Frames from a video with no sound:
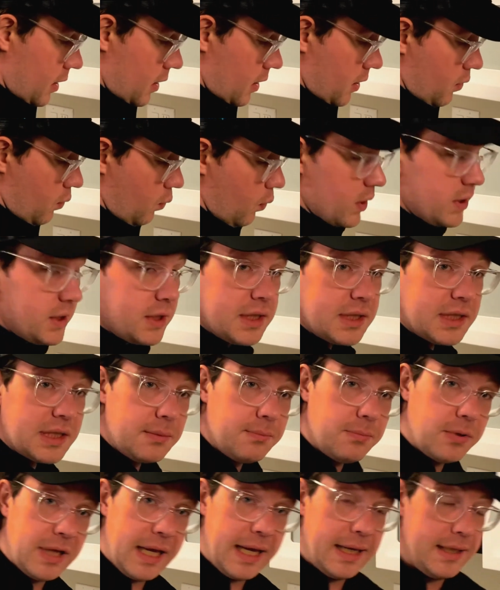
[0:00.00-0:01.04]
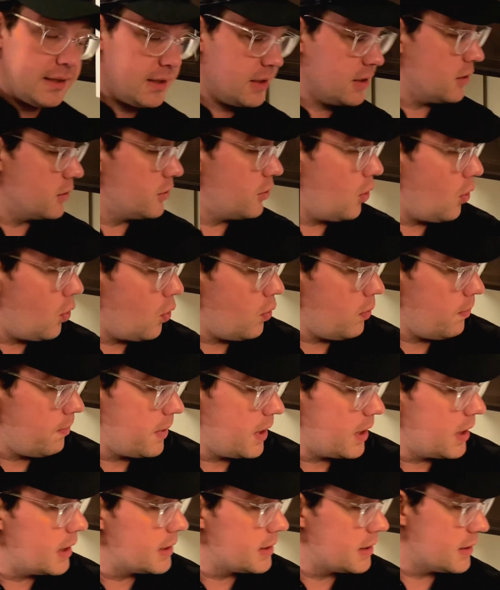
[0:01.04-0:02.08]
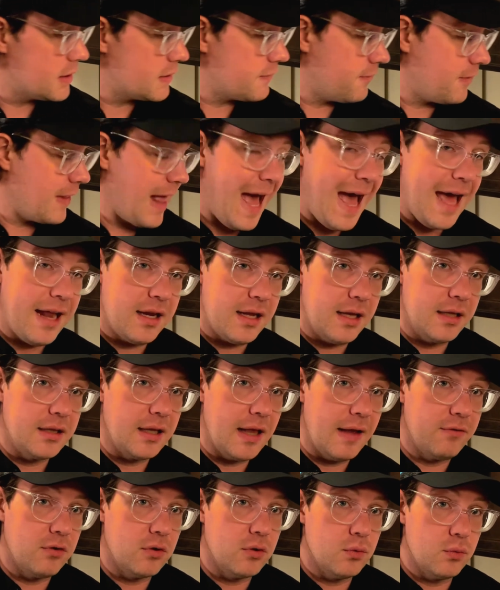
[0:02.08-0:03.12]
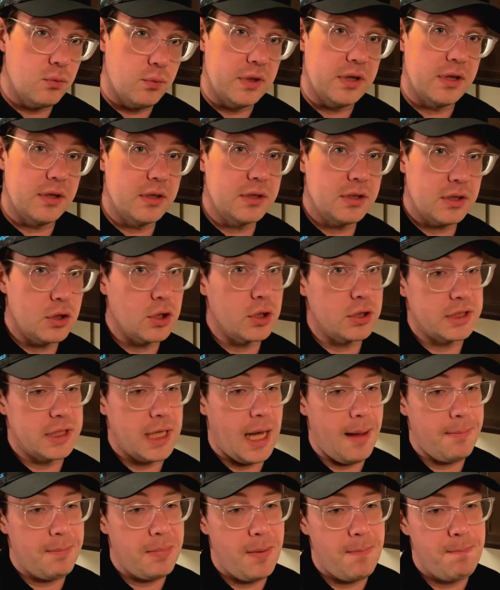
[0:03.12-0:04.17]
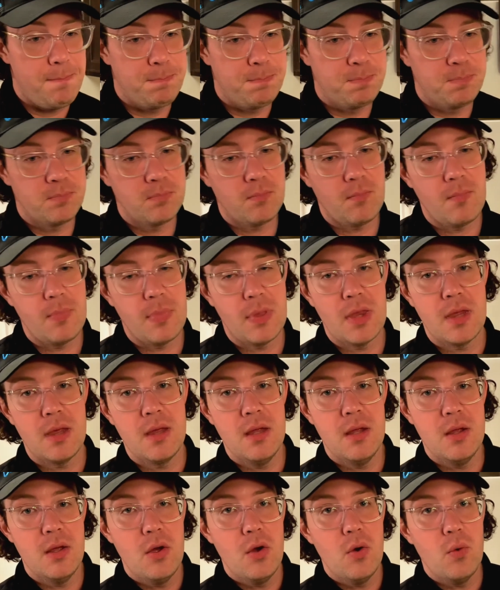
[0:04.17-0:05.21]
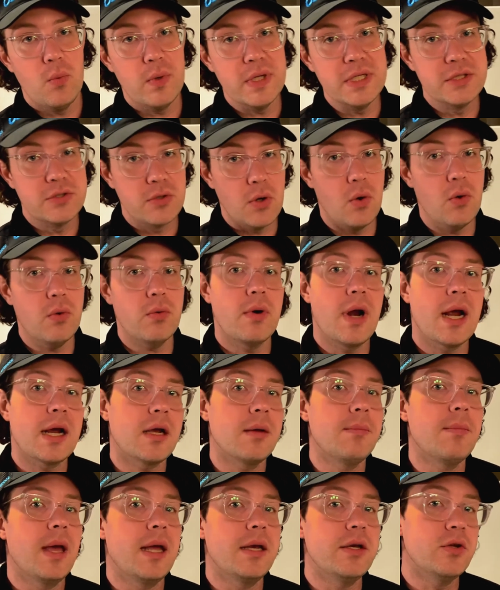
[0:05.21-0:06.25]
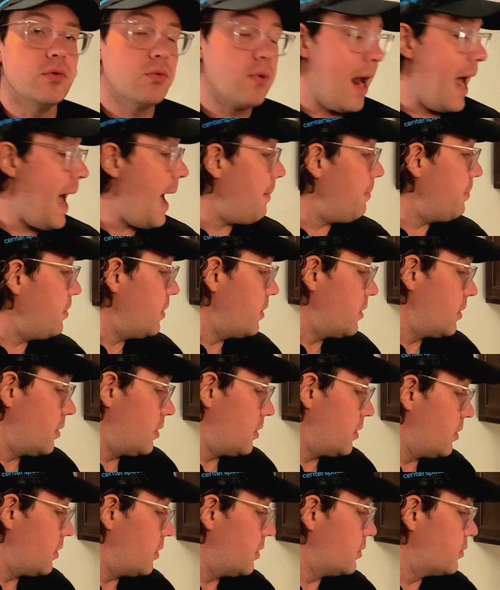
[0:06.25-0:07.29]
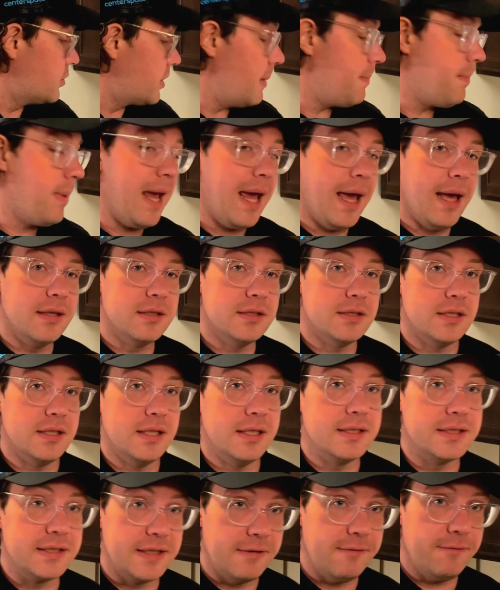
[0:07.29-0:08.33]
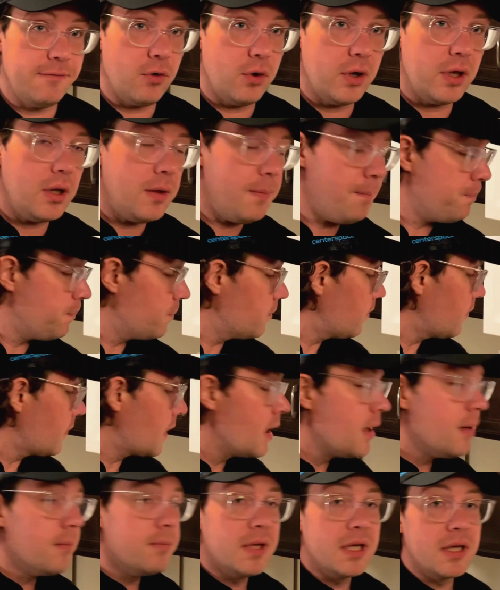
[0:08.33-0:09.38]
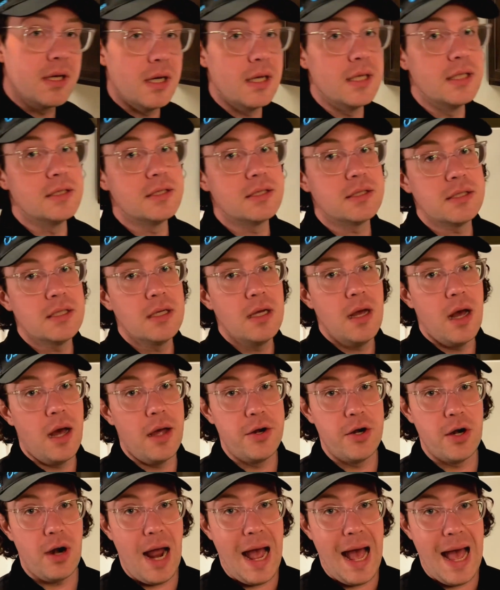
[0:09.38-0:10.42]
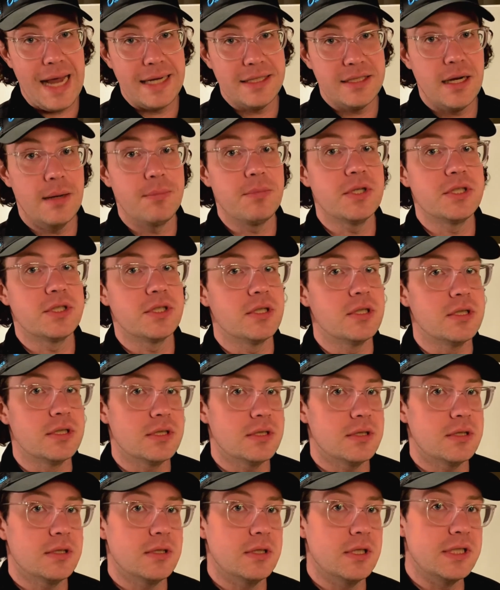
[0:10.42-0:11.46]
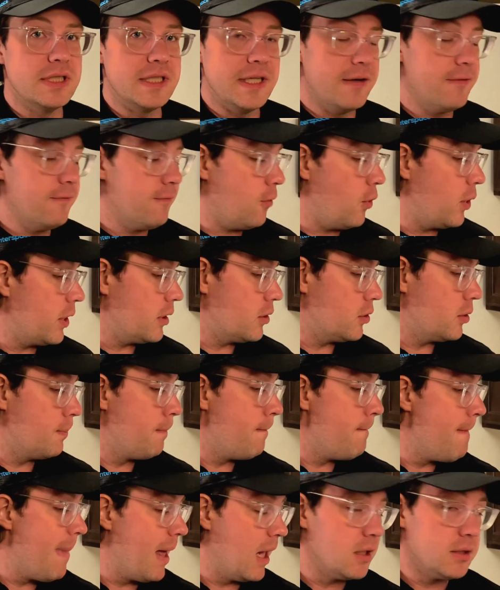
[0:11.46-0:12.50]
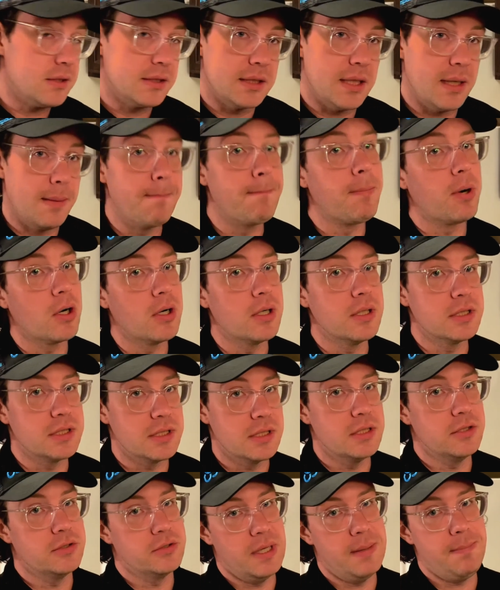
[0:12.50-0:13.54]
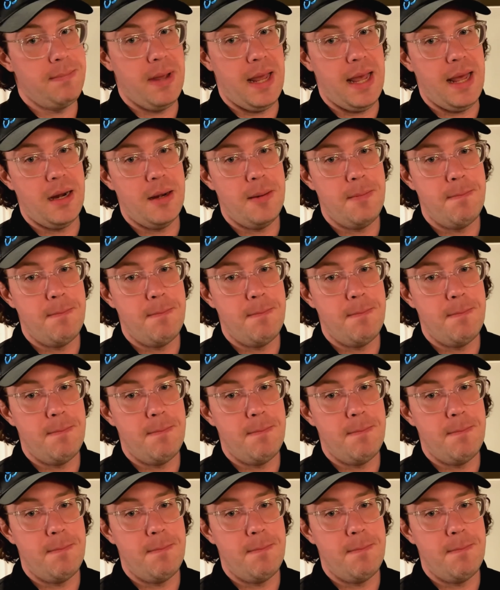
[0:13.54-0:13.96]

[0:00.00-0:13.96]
Once it's in place, you'll know because it's flat and level with the cooktop. We don't recommend you wrap the drip pans in tin foil because under high temperatures, the tin foil could melt and burn to the drip pan.